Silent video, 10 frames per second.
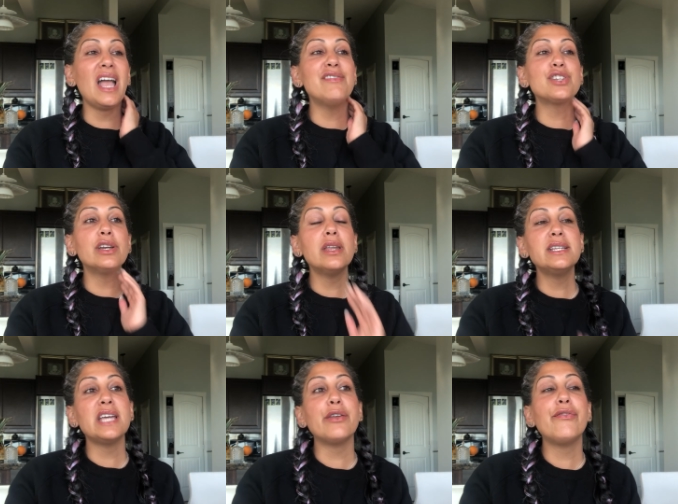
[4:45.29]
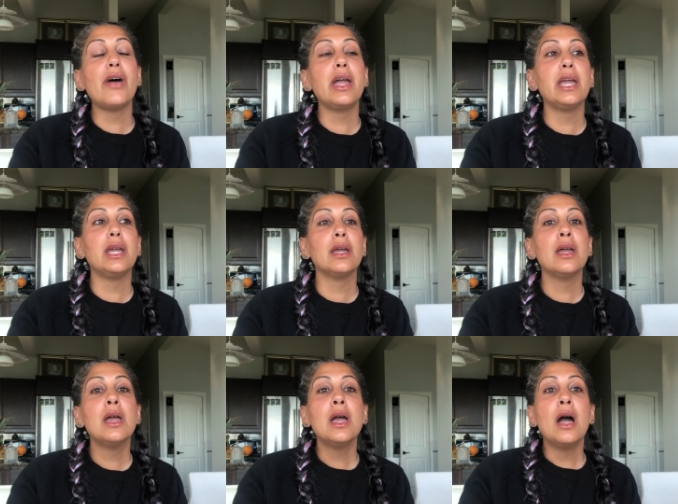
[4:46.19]
I've started
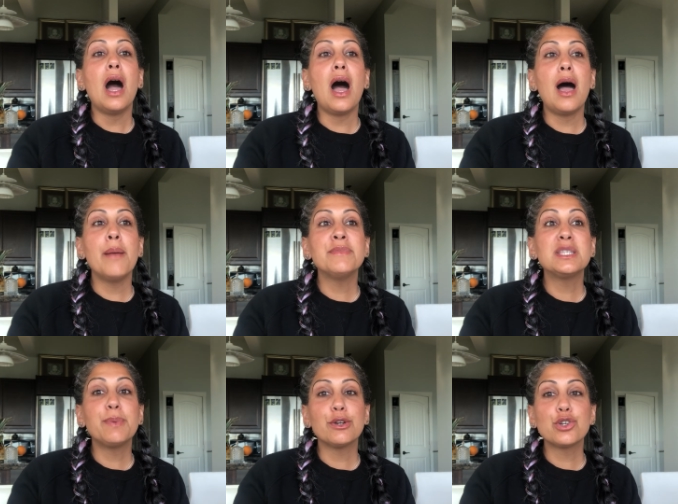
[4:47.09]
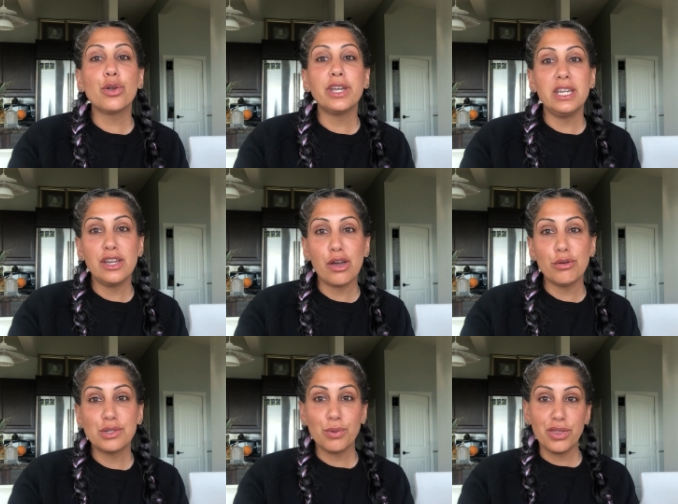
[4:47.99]
identifying um, spiritual
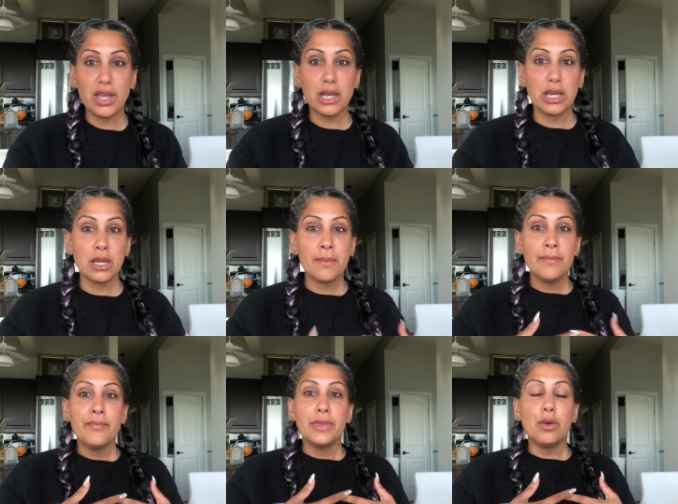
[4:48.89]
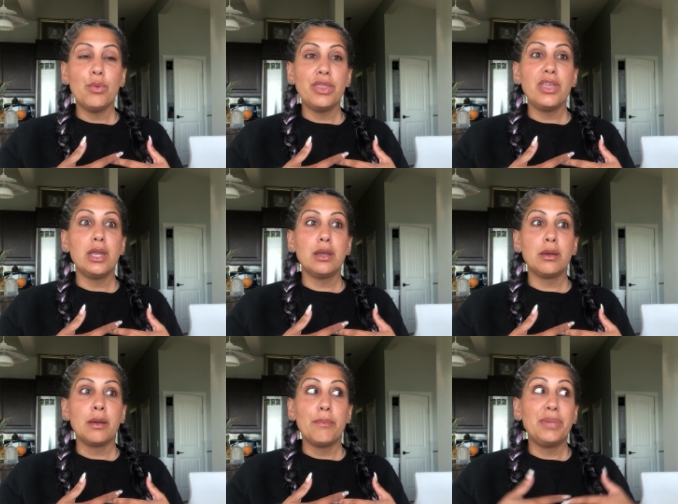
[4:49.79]
egos within,
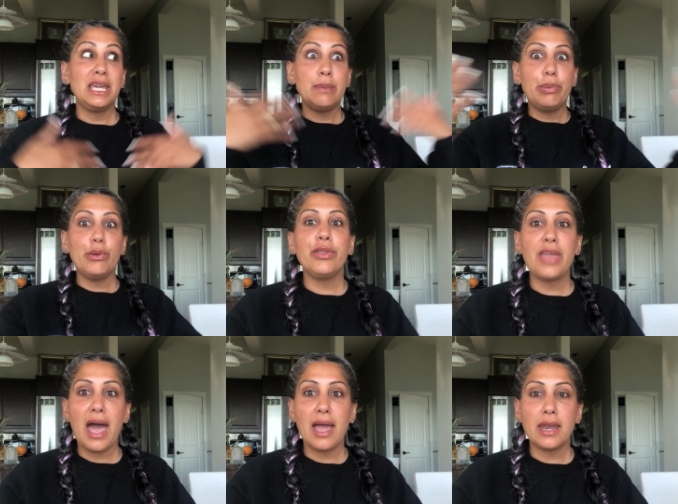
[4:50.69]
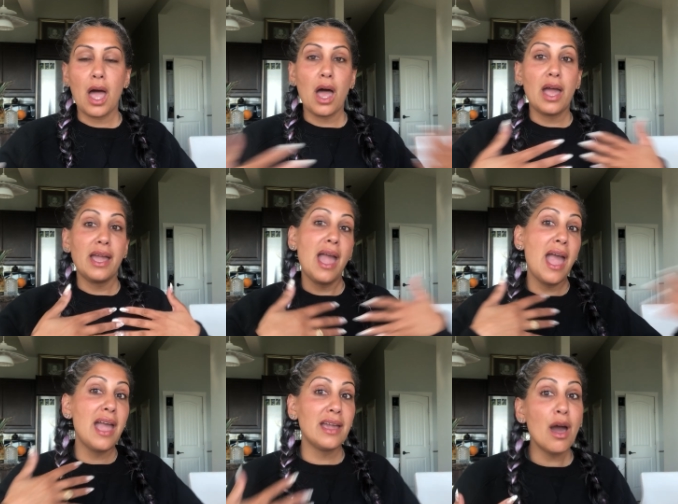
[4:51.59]
within people that I
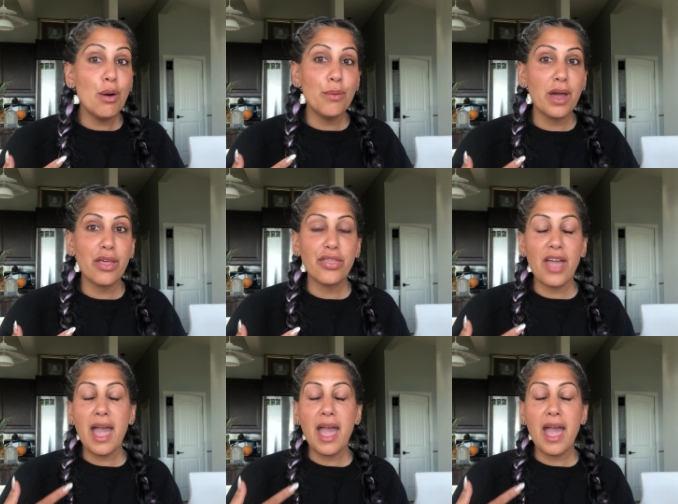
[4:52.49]
hang out with.